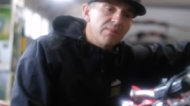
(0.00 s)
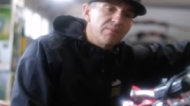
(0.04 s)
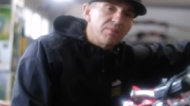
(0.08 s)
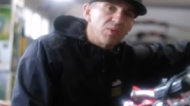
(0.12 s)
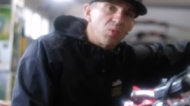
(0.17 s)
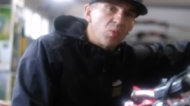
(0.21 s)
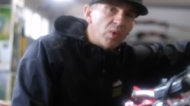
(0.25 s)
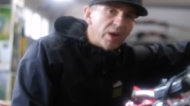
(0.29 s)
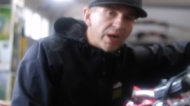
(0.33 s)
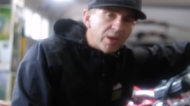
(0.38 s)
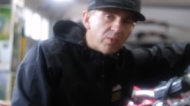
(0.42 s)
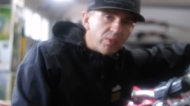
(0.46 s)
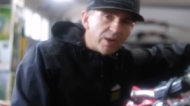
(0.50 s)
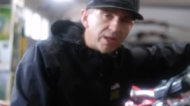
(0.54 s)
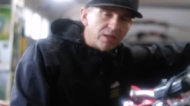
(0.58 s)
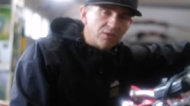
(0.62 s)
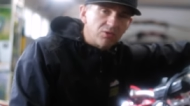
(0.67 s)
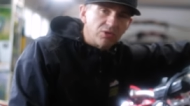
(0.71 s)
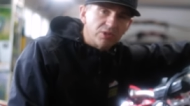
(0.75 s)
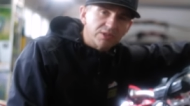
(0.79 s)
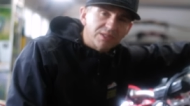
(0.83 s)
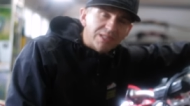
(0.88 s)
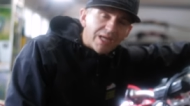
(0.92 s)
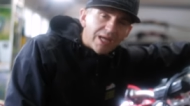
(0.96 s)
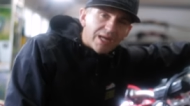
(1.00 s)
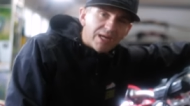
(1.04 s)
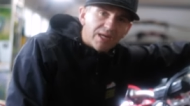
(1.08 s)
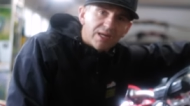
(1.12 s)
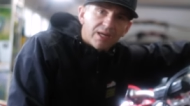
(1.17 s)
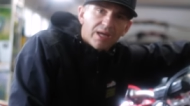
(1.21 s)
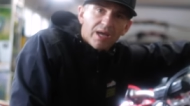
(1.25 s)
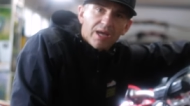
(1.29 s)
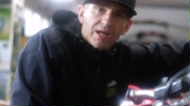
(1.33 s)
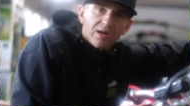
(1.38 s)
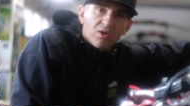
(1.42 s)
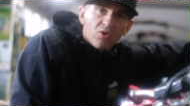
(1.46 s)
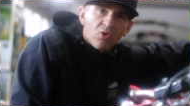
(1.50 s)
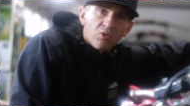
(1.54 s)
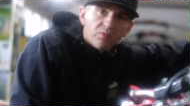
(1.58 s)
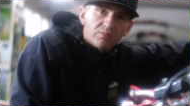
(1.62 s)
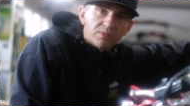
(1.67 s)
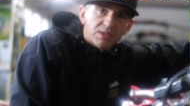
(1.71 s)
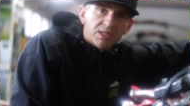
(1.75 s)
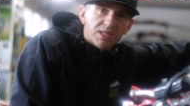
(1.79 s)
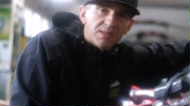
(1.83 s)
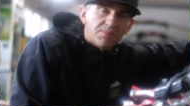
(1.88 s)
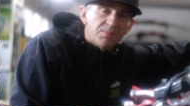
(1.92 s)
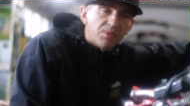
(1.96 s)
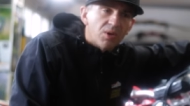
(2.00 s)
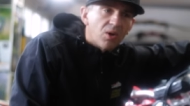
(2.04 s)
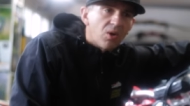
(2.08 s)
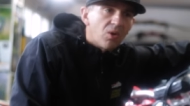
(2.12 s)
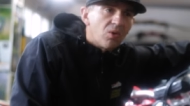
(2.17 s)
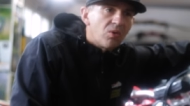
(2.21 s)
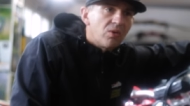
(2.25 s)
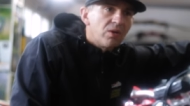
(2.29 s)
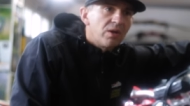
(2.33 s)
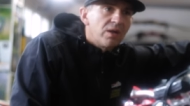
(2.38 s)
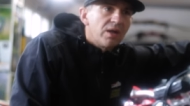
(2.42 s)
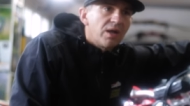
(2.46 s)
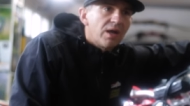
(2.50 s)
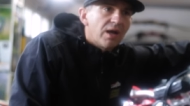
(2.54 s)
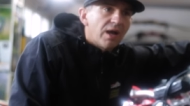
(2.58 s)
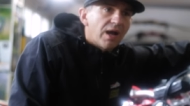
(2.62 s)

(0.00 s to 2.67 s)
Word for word: But when I went and looked at it at Home Depot,